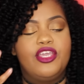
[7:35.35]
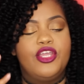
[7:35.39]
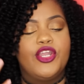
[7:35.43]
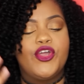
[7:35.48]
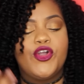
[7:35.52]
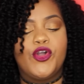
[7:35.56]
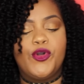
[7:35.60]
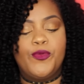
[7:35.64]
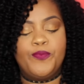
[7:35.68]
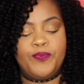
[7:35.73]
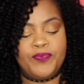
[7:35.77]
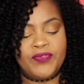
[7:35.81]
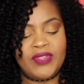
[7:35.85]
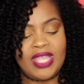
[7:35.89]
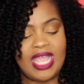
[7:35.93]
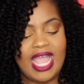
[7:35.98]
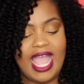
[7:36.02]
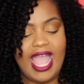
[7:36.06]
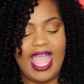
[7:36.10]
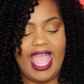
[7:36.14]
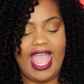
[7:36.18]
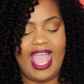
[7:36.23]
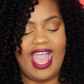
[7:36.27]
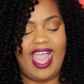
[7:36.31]
you know?
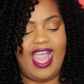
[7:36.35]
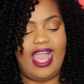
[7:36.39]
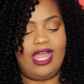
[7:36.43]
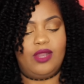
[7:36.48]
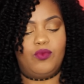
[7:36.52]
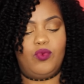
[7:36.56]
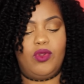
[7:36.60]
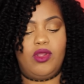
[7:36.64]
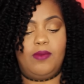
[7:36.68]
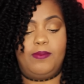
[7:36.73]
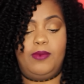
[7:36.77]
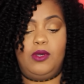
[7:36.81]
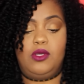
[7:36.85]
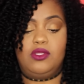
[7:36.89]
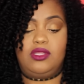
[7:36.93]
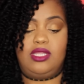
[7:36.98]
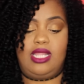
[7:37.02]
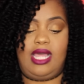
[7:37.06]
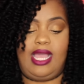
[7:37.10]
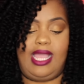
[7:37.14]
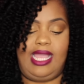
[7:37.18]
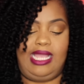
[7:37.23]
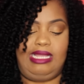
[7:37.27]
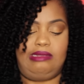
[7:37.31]
And we're both
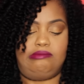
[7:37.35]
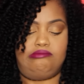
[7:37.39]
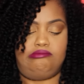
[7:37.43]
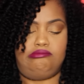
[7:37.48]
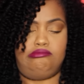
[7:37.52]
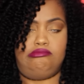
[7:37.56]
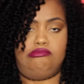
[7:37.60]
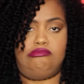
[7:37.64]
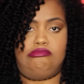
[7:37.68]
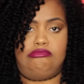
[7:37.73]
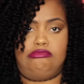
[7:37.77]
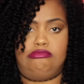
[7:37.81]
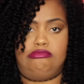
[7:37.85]
like, hmm,